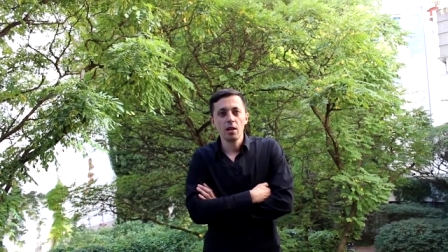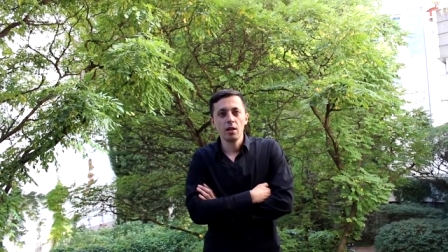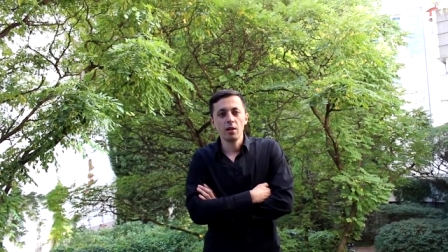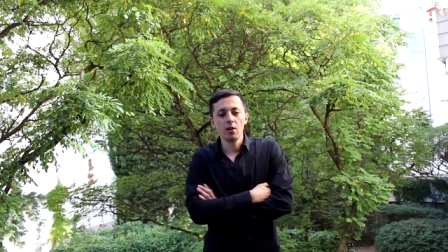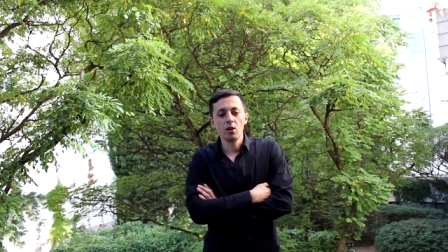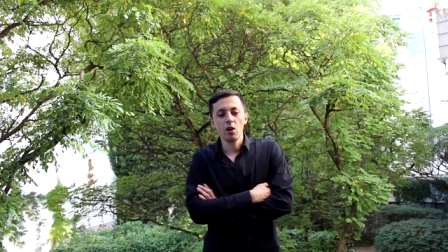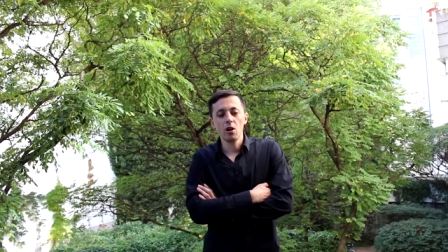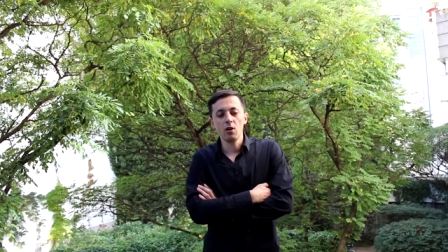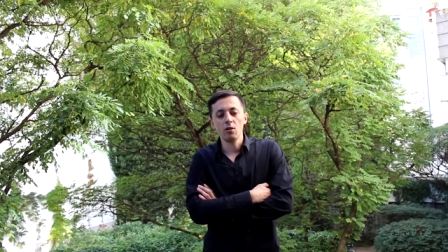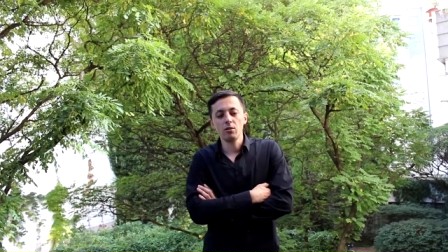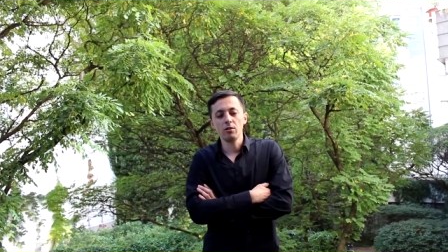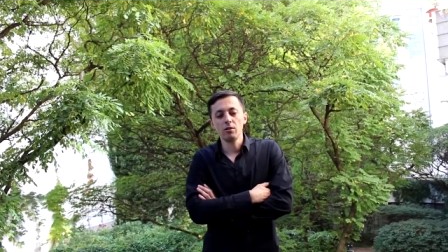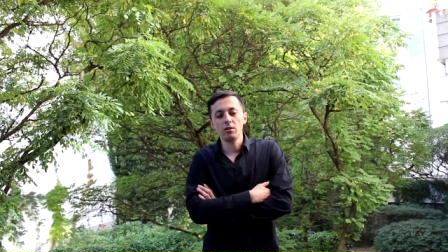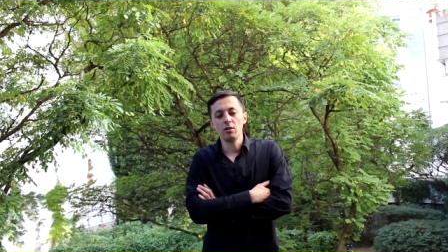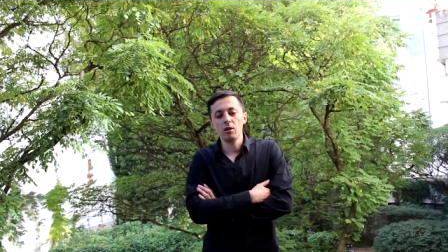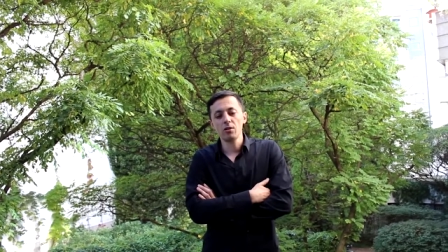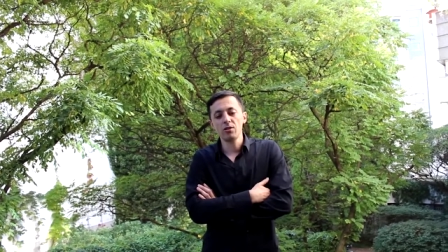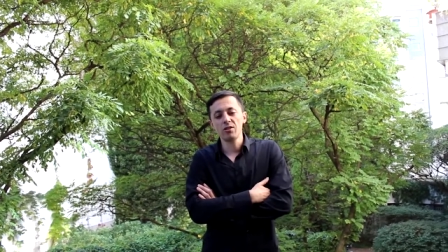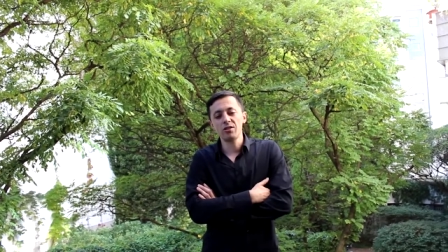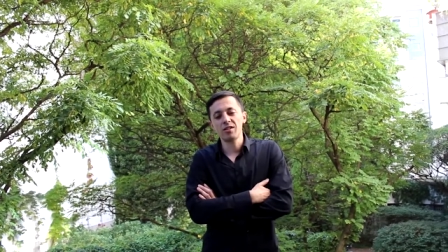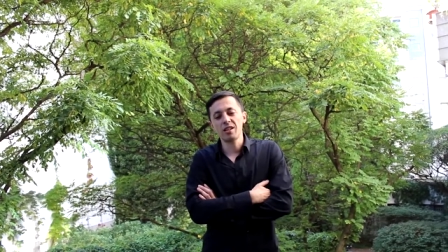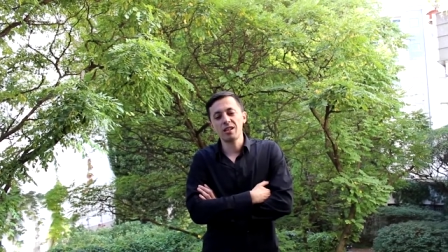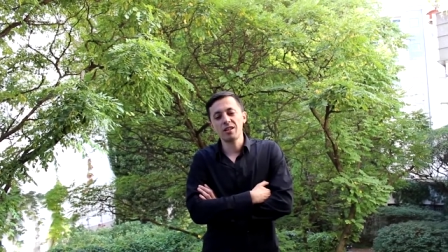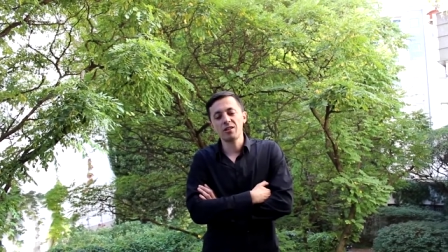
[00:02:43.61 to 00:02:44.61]
you know,
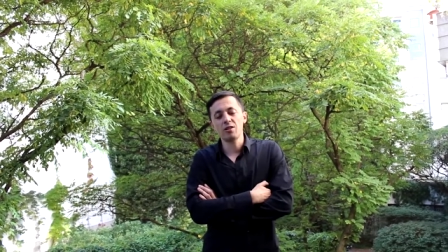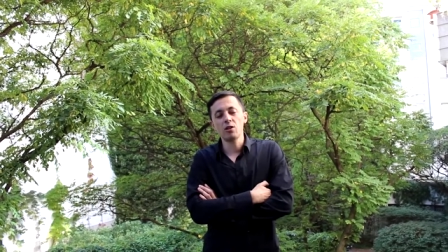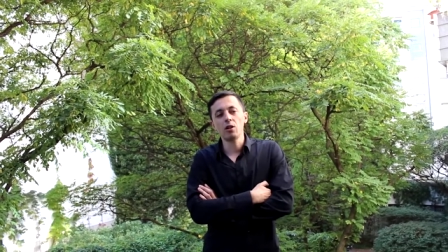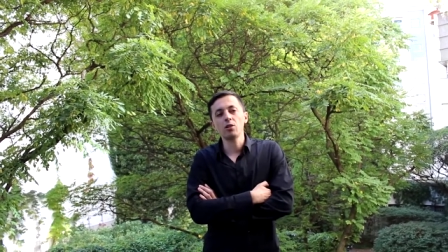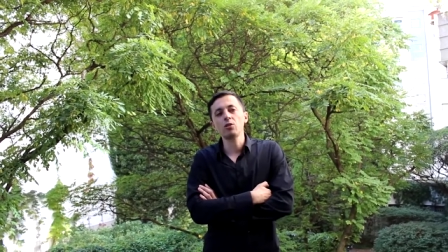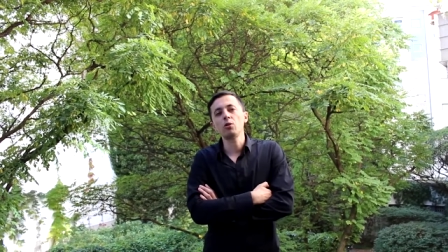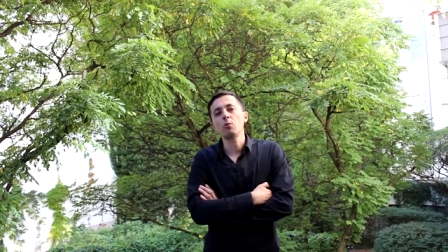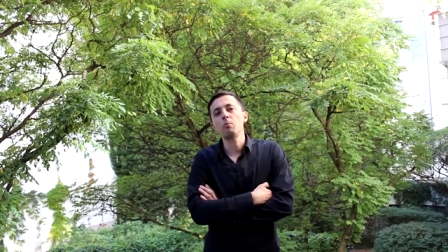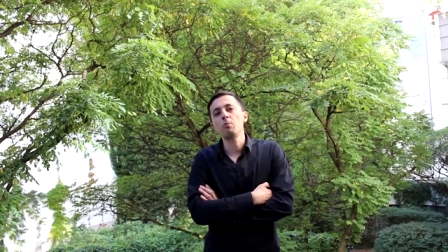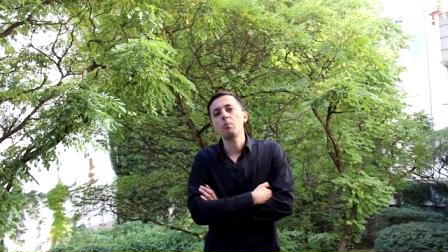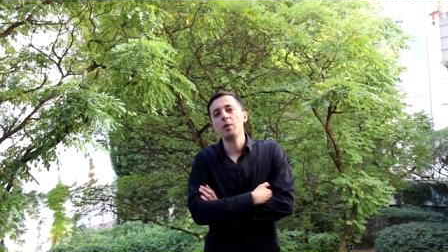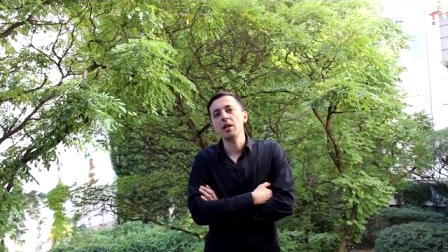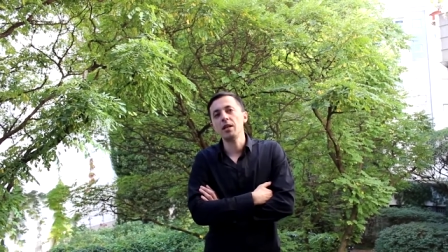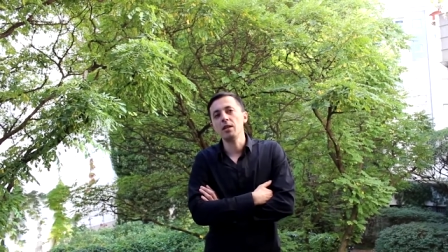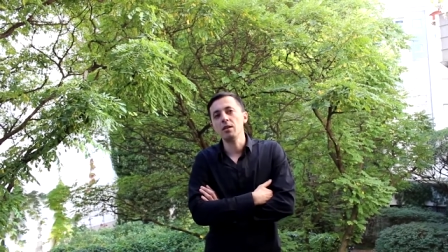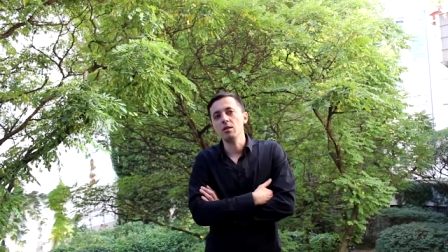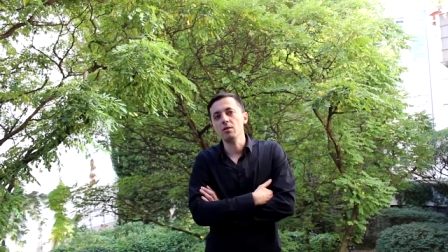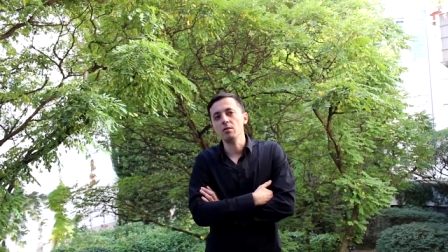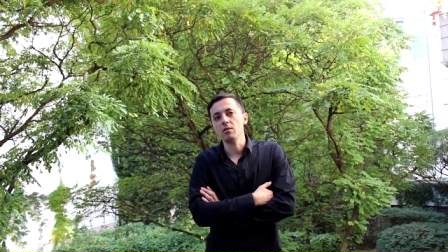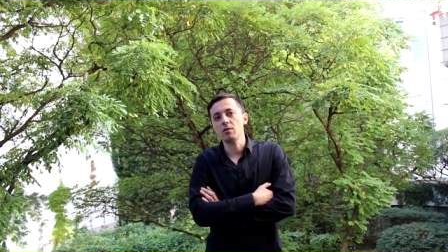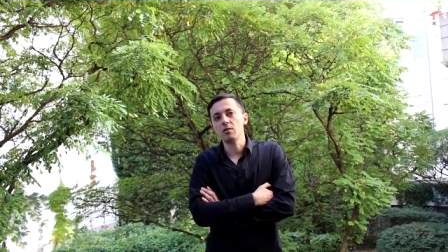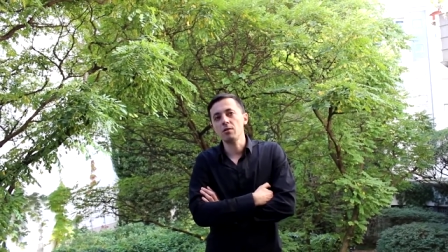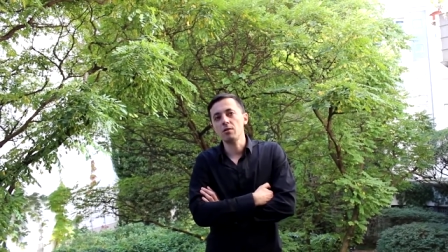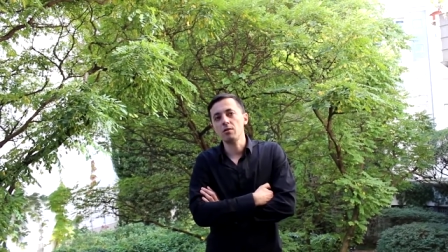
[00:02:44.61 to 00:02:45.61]
those are not
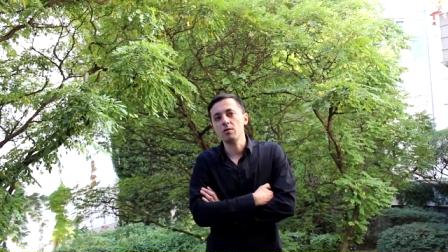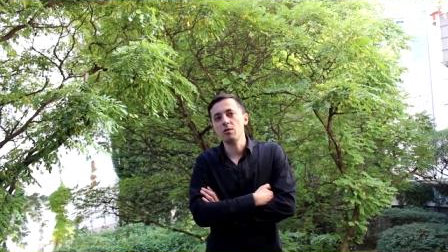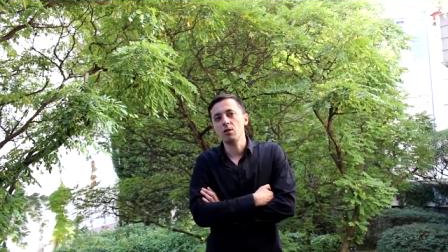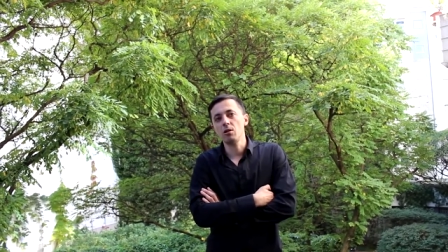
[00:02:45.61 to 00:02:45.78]
opinions.